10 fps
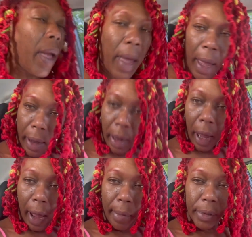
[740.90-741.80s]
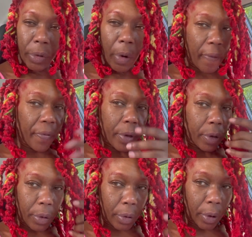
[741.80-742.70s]
Hey, I was going for
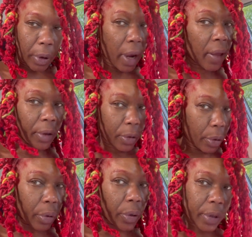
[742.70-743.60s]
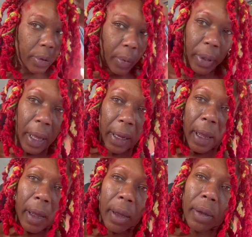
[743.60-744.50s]
cooler, and cooler is what I
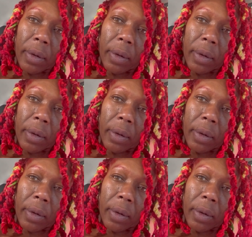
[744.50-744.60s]
got.